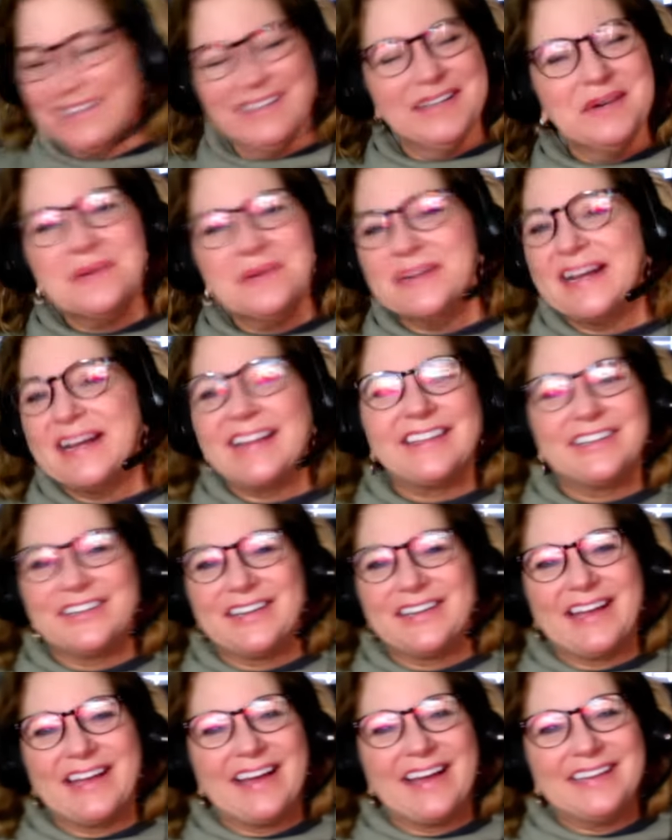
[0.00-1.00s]
We're not there
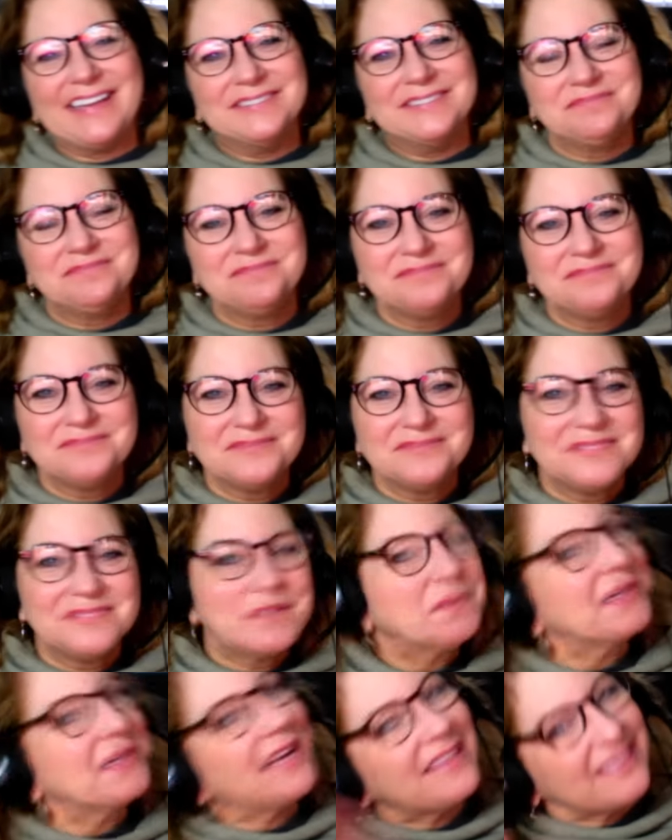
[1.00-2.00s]
yet.
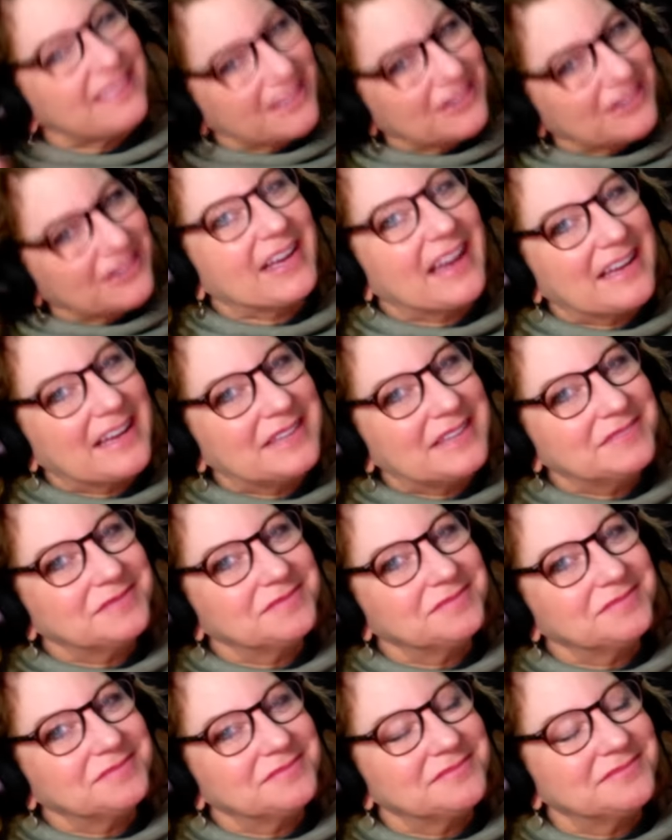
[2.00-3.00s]
We're not there yet.
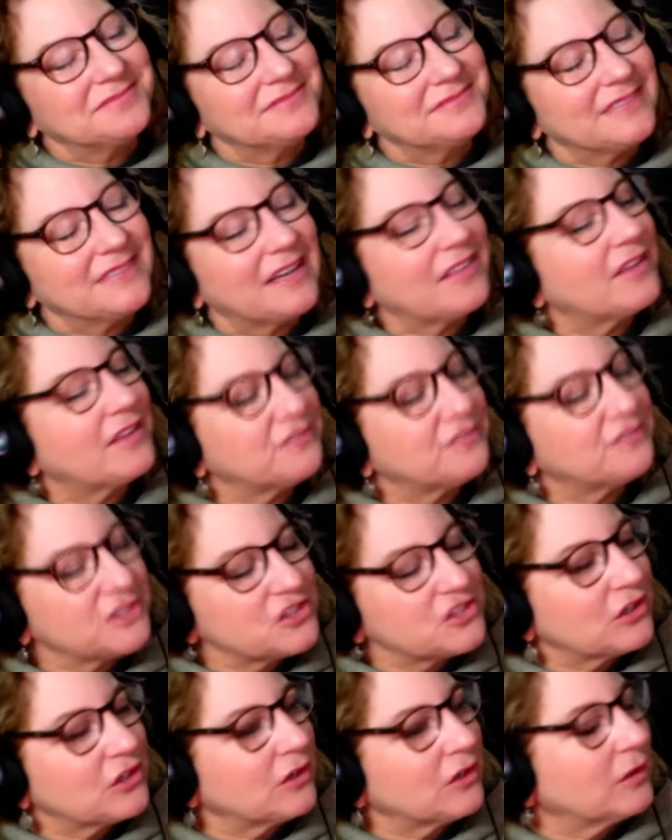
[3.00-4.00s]
I thought for
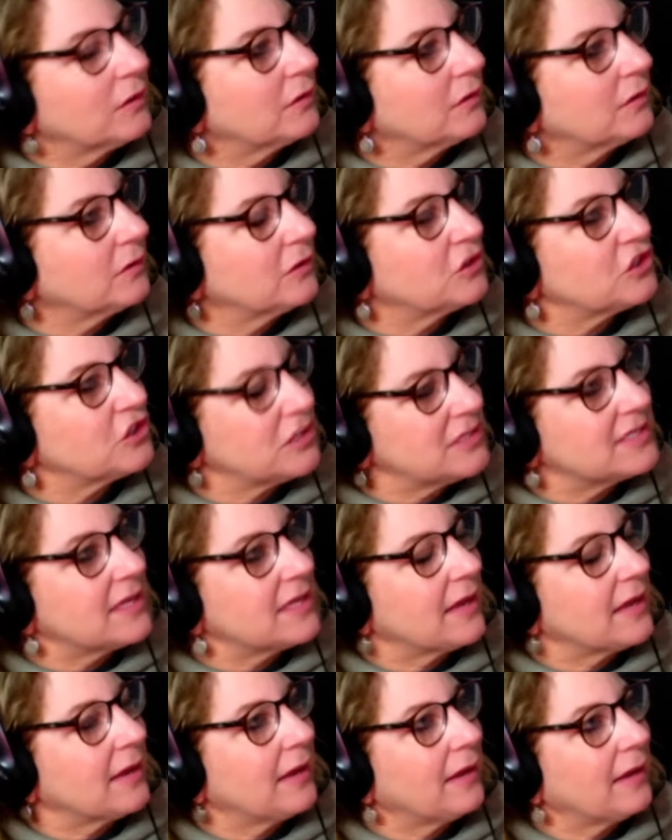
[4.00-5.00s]
sure she'd
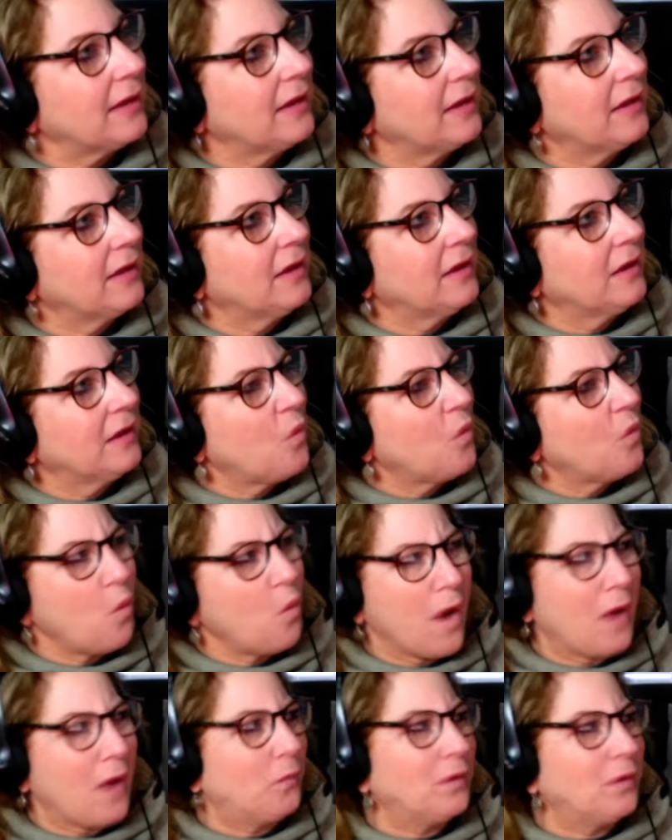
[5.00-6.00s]
say,
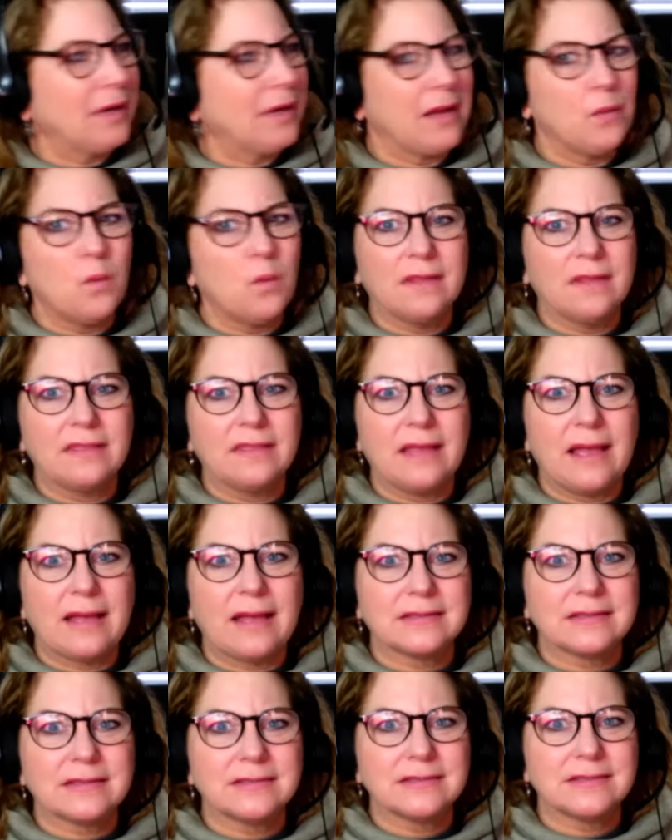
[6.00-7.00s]
why would I want
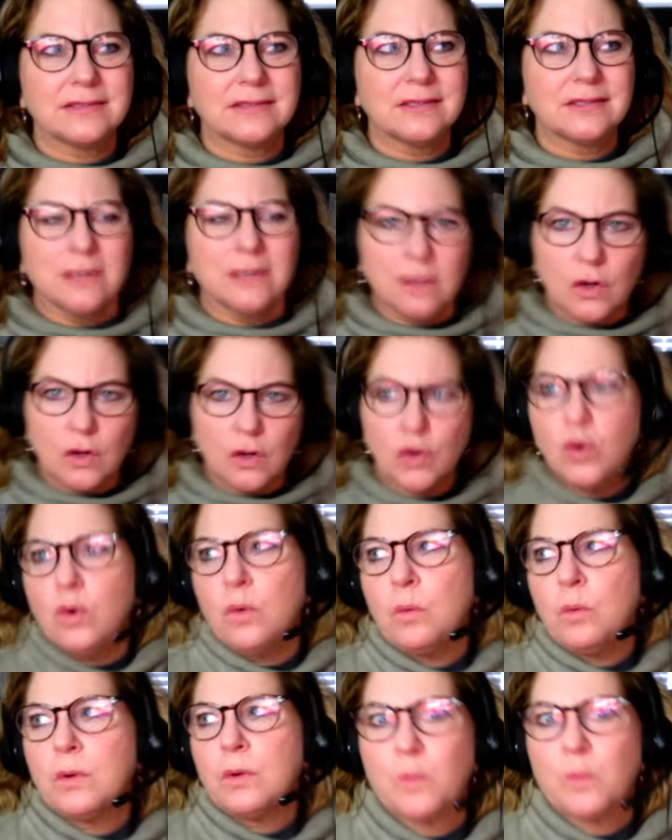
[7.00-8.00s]
that?
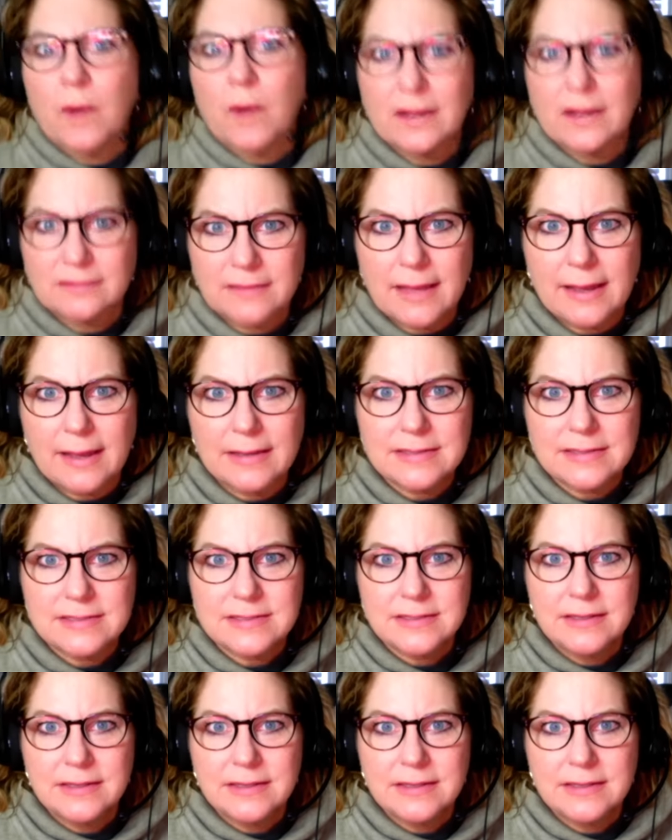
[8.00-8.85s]
Who would want that?